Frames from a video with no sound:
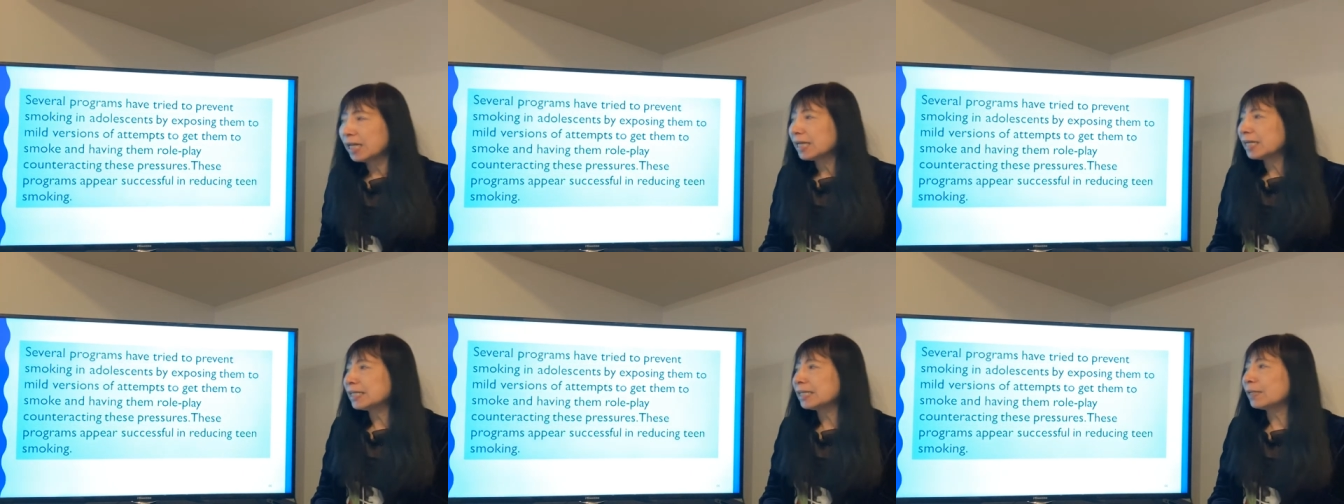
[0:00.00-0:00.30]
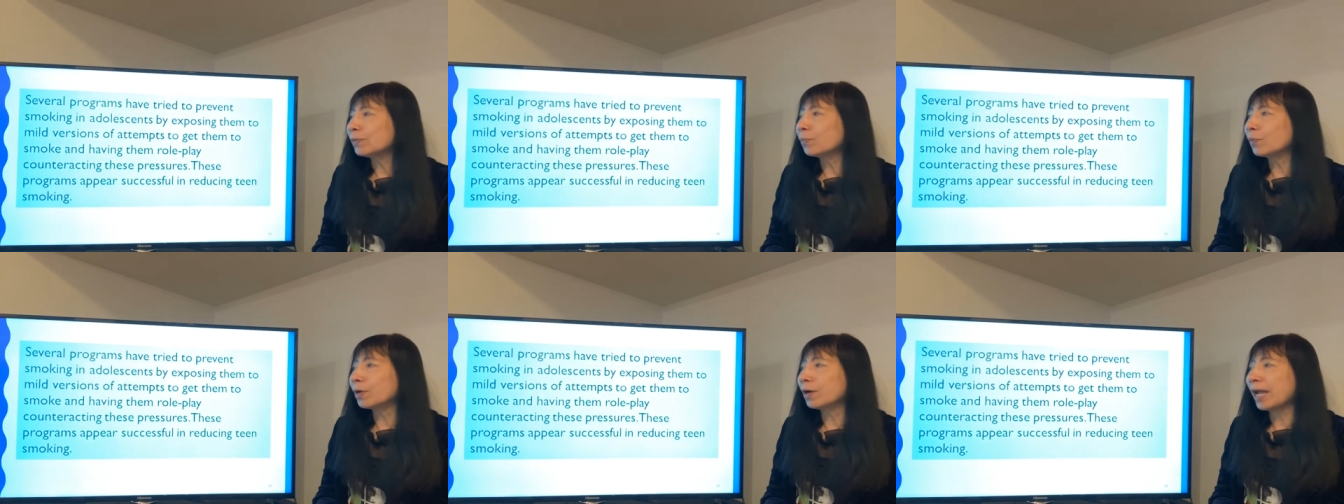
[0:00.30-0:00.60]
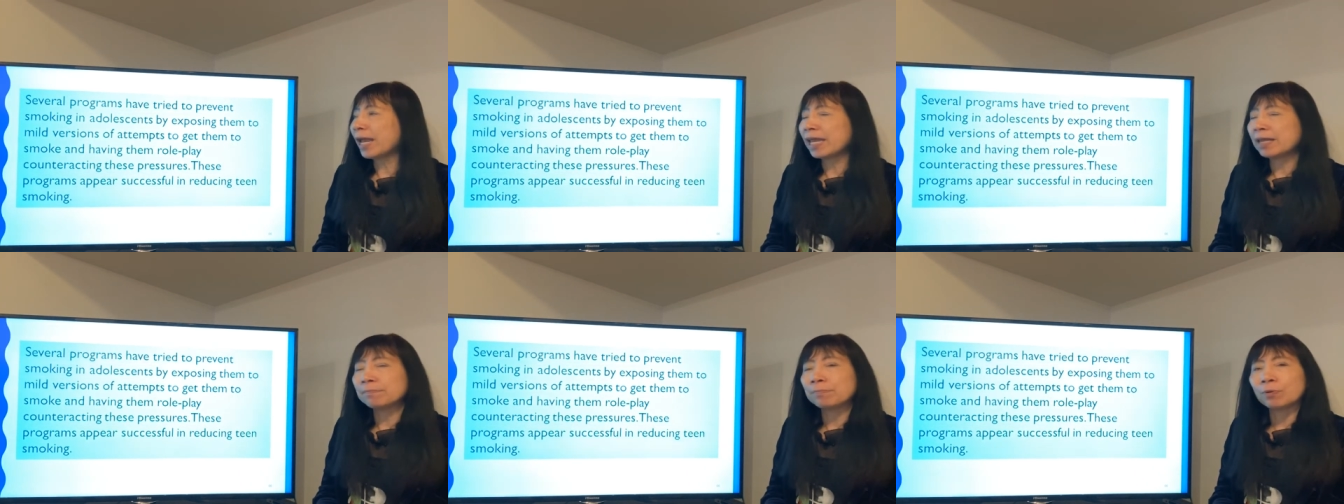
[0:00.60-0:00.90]
they were
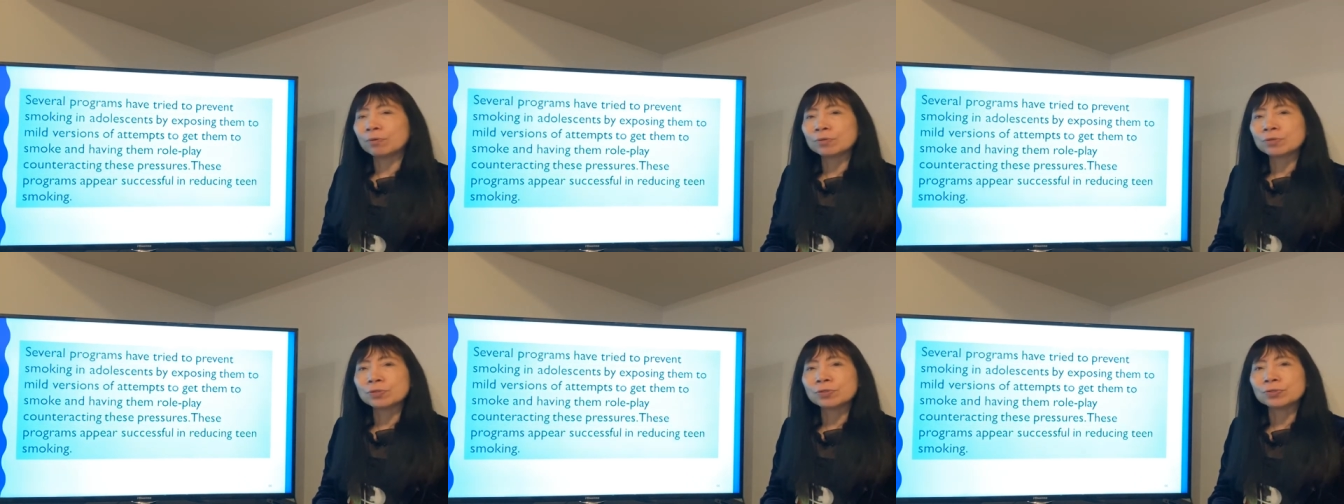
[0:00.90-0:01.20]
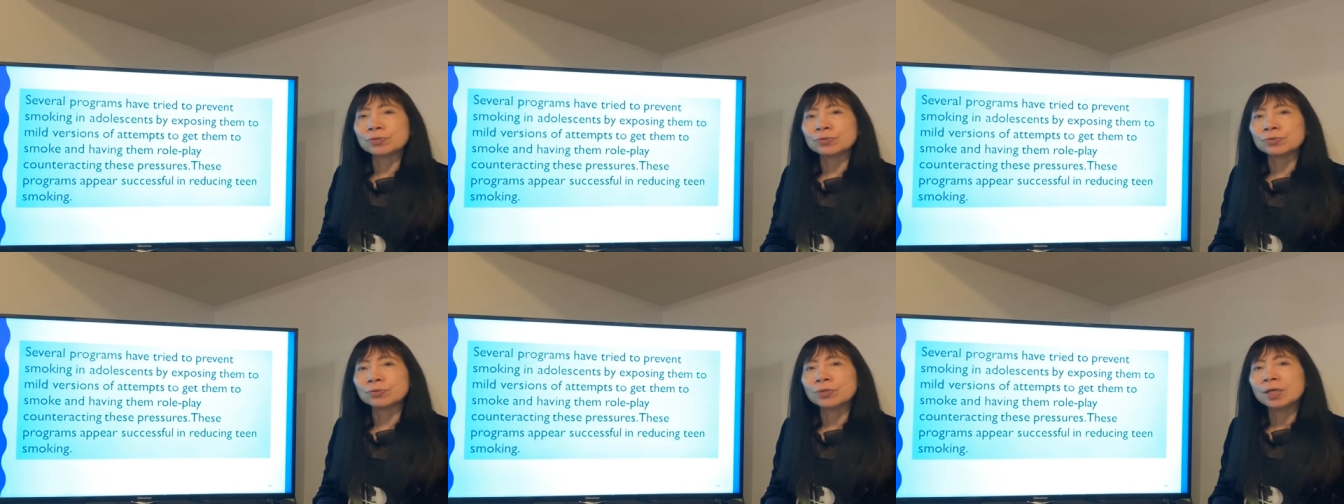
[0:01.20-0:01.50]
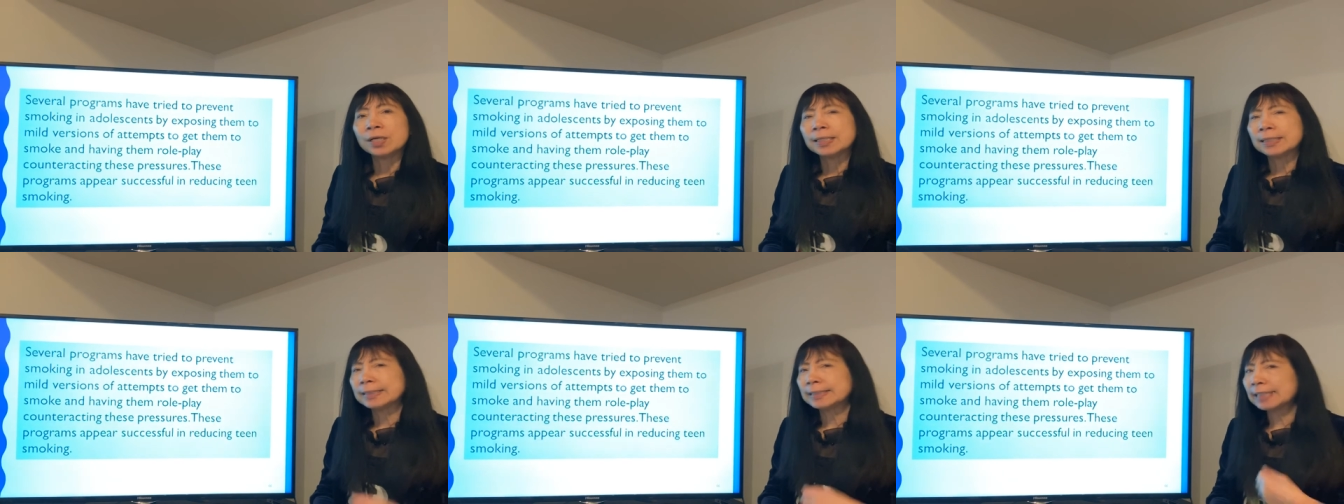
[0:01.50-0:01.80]
able to
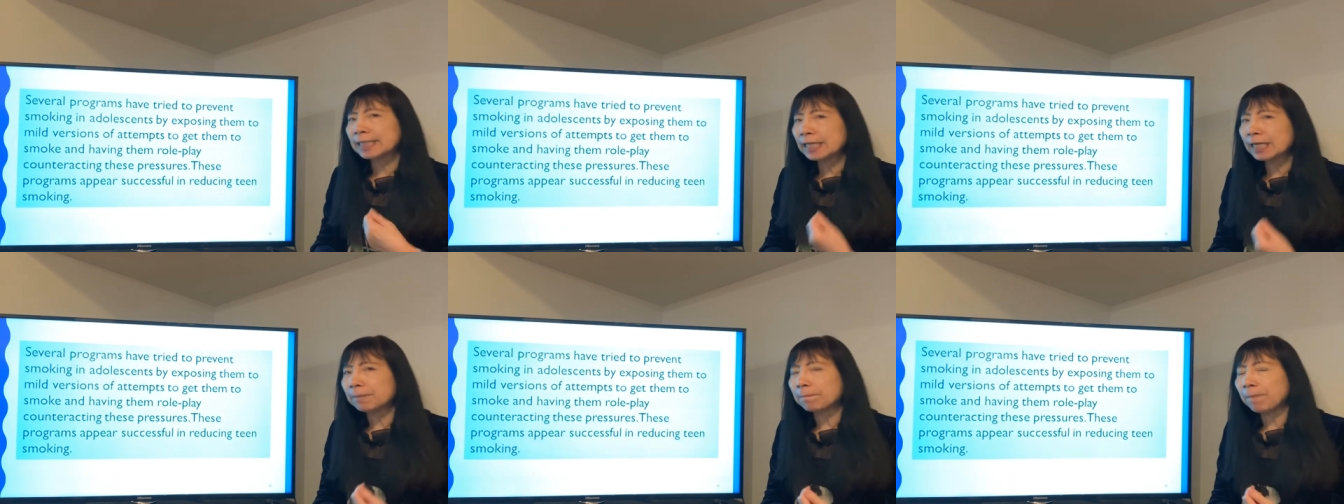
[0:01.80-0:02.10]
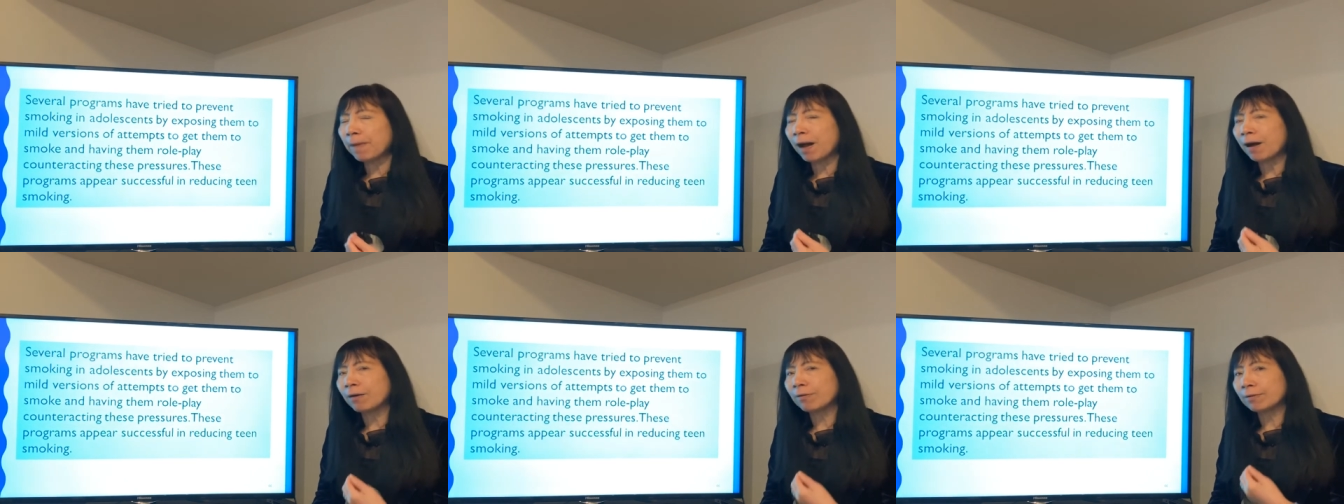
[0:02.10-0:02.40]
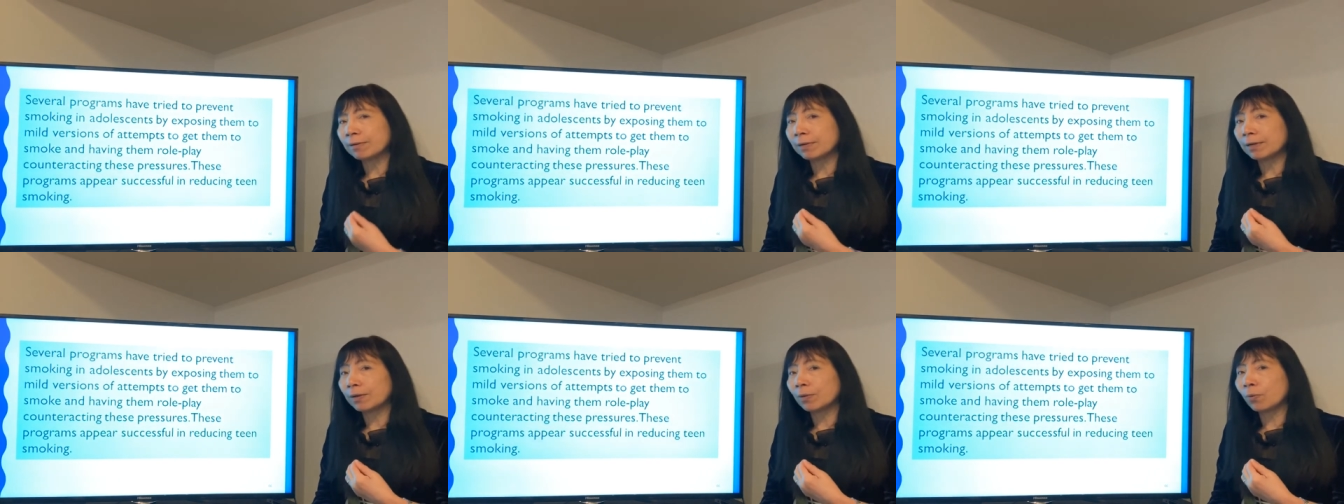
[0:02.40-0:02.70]
think
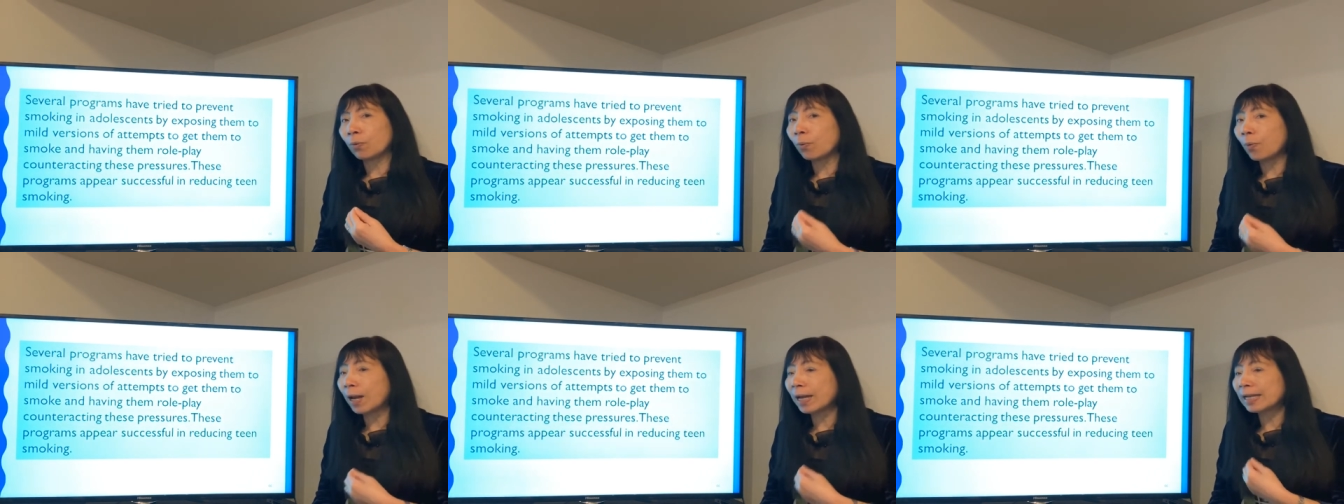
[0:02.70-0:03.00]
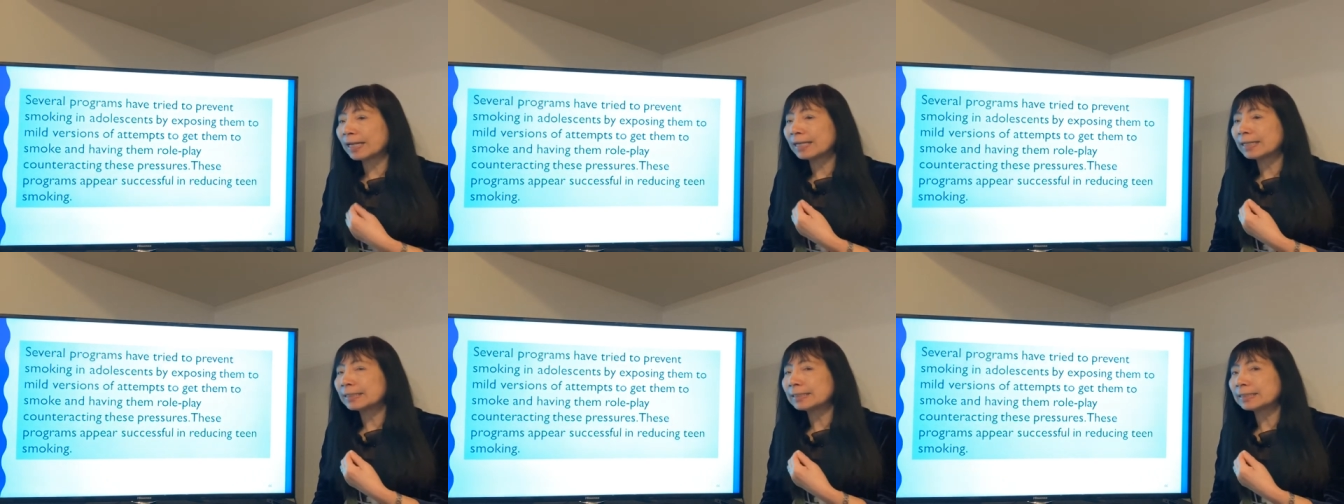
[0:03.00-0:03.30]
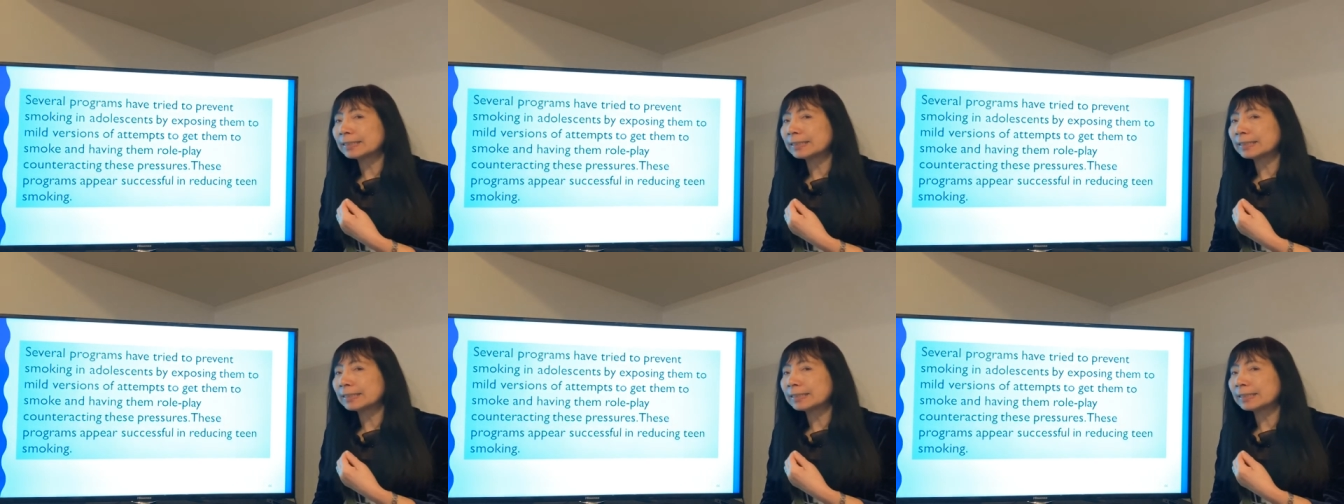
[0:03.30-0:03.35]
about what